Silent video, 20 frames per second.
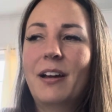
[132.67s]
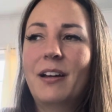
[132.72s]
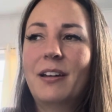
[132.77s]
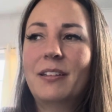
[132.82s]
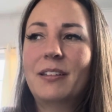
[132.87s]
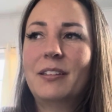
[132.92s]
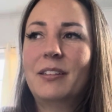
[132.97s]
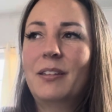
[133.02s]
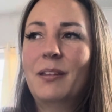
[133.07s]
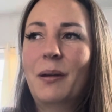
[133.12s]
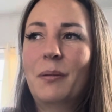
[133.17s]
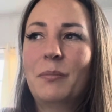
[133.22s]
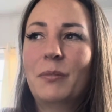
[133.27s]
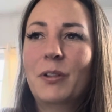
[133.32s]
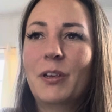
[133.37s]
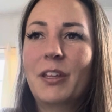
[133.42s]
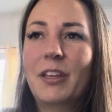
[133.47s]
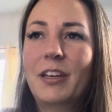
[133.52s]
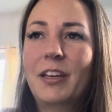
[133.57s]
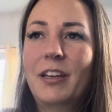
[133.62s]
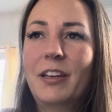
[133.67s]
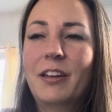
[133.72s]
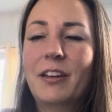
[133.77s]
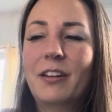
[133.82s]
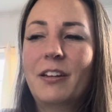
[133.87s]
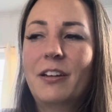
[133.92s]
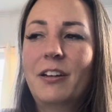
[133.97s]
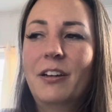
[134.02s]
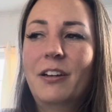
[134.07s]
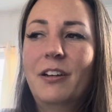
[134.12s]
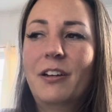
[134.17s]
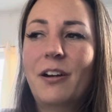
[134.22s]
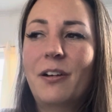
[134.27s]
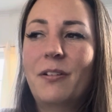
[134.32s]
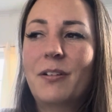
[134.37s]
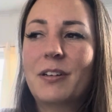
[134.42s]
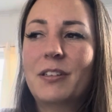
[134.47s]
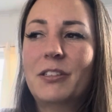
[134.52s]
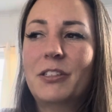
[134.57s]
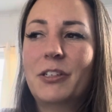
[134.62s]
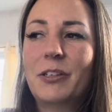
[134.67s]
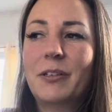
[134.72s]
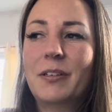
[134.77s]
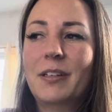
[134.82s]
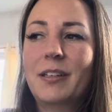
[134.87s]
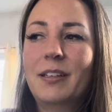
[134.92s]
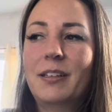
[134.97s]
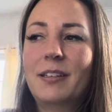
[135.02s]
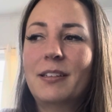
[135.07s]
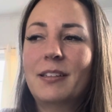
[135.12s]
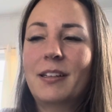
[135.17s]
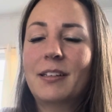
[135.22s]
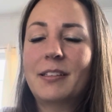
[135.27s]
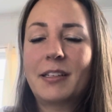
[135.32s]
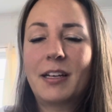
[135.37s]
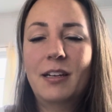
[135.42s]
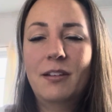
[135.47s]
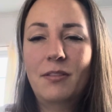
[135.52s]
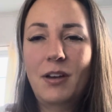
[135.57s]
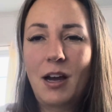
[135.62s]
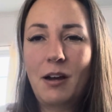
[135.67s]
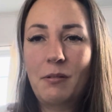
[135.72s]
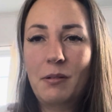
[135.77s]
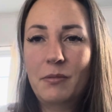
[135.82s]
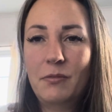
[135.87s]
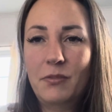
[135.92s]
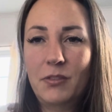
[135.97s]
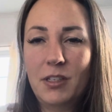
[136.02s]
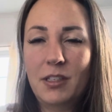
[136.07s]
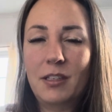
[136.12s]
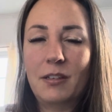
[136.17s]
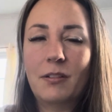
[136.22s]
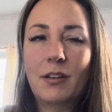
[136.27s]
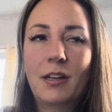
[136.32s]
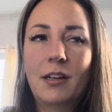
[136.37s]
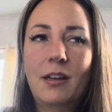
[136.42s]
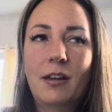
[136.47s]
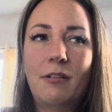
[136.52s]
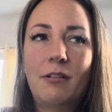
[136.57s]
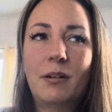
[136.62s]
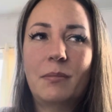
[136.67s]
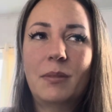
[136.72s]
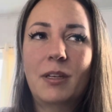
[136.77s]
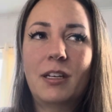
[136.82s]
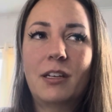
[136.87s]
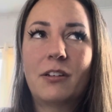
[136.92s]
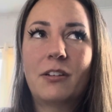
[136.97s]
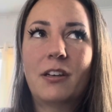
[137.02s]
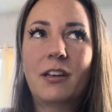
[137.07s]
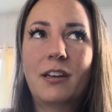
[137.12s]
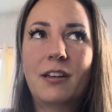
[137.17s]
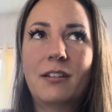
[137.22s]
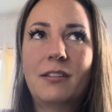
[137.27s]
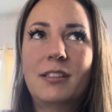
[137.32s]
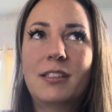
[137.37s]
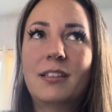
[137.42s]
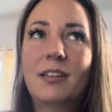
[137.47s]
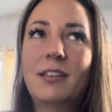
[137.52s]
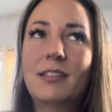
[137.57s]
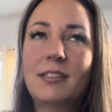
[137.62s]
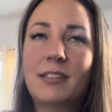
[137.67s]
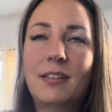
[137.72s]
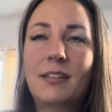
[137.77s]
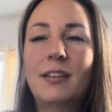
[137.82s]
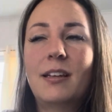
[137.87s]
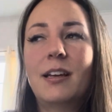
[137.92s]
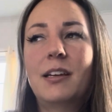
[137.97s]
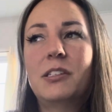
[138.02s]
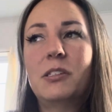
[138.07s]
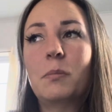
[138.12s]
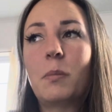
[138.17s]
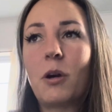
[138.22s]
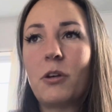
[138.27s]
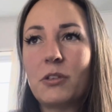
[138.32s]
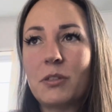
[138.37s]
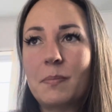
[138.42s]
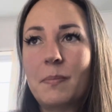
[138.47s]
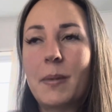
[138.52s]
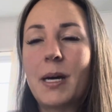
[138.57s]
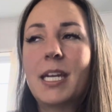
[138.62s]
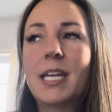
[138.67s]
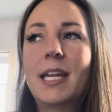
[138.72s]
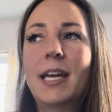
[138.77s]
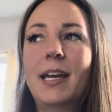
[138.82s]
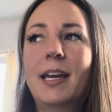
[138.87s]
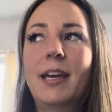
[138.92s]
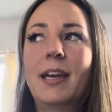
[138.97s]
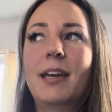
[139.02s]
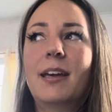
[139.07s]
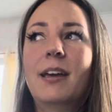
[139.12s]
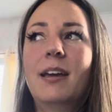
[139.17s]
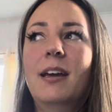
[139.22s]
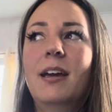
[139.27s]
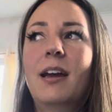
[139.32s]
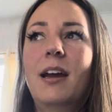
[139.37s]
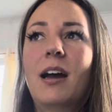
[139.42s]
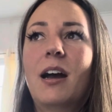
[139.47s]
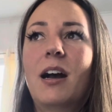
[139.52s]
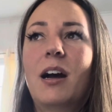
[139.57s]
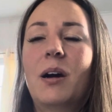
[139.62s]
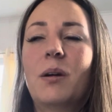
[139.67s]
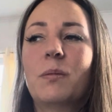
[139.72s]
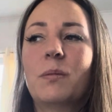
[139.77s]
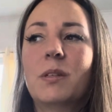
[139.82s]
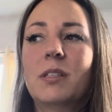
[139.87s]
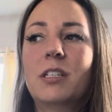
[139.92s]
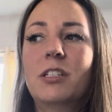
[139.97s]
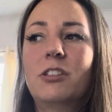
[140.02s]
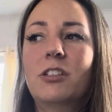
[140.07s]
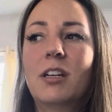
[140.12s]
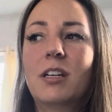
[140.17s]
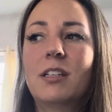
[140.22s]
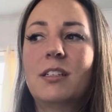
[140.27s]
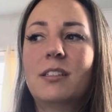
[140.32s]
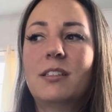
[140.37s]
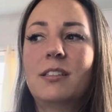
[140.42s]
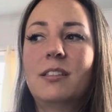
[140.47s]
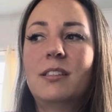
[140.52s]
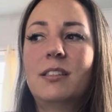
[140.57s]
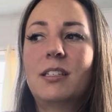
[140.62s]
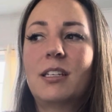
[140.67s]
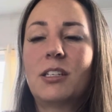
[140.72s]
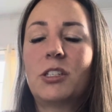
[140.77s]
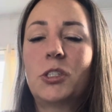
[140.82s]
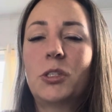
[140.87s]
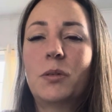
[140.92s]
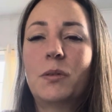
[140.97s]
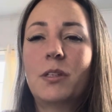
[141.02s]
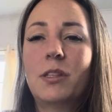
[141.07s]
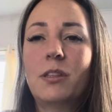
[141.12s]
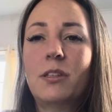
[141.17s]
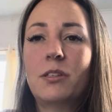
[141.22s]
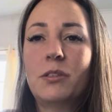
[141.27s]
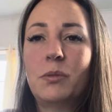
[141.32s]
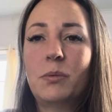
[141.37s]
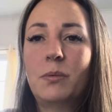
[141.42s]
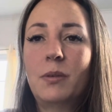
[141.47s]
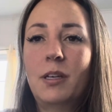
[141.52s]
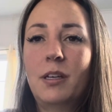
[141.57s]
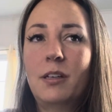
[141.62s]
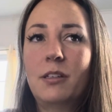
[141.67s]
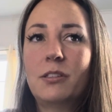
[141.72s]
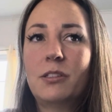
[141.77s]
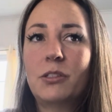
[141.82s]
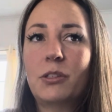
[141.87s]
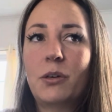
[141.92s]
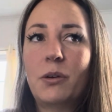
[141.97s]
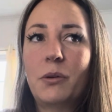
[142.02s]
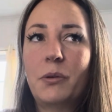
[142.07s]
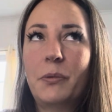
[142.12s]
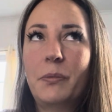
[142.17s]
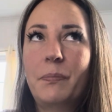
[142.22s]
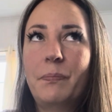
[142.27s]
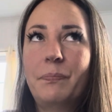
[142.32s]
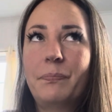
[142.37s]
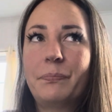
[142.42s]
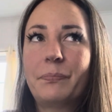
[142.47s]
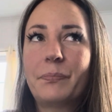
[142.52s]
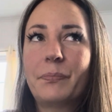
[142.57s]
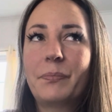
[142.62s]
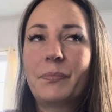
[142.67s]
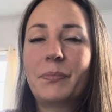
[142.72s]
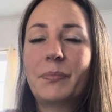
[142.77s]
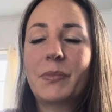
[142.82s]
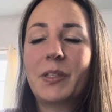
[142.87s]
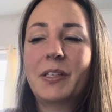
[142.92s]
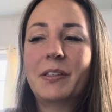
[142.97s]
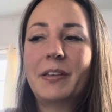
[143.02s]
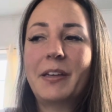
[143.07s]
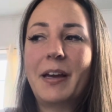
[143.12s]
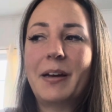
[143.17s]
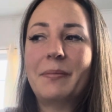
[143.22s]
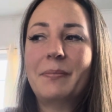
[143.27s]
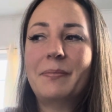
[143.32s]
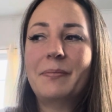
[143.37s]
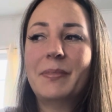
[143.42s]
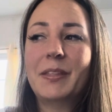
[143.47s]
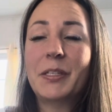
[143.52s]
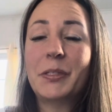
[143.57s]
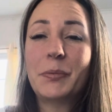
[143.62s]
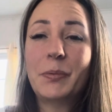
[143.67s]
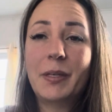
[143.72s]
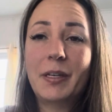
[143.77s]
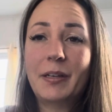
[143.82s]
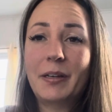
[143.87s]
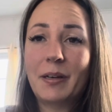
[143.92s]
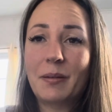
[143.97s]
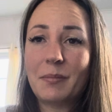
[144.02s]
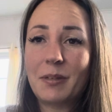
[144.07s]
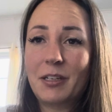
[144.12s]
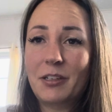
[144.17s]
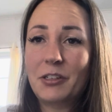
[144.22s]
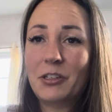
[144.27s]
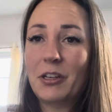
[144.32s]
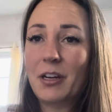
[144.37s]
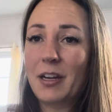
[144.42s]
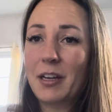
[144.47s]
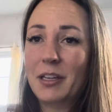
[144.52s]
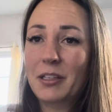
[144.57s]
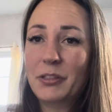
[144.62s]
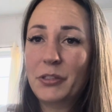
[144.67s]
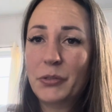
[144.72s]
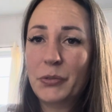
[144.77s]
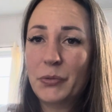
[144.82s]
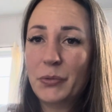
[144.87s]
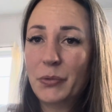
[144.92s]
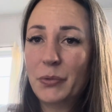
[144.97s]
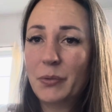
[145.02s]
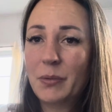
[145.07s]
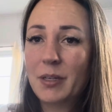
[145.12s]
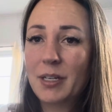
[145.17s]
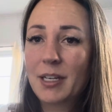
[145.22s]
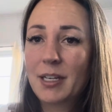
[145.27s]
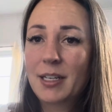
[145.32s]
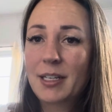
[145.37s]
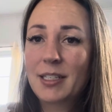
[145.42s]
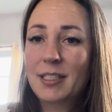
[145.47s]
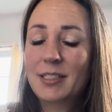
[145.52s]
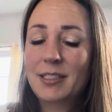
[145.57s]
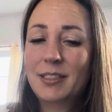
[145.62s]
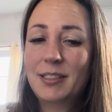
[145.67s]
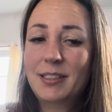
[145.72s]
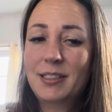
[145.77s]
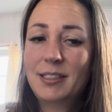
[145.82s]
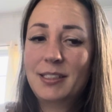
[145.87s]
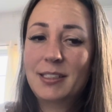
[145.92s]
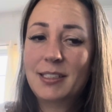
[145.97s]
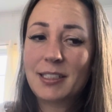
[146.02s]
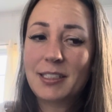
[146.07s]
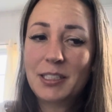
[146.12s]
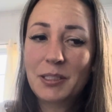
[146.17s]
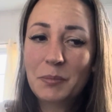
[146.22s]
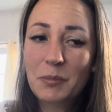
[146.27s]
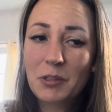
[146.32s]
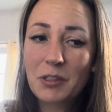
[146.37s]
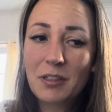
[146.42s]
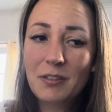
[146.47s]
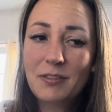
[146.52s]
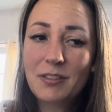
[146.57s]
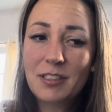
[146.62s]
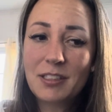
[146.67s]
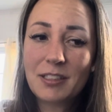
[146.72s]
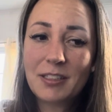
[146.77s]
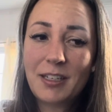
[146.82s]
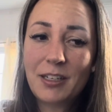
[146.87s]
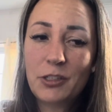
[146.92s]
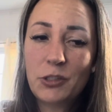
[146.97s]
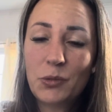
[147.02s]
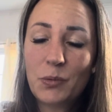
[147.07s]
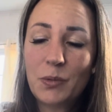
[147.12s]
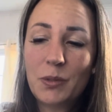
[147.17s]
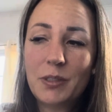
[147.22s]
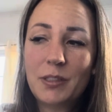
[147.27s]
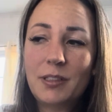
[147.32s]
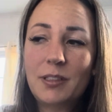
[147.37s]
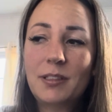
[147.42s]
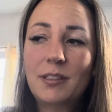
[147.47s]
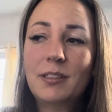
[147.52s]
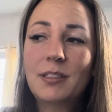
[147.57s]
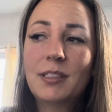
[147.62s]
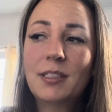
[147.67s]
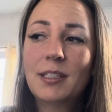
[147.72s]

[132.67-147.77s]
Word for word: it, I'm really gonna go into it. And that's kind of how I'm feeling right now. I'm like, okay, today's Sunday, tomorrow's Monday. I'll really try to stick to it this week. So yeah, this week I'm gonna try to stick to more of a schedule,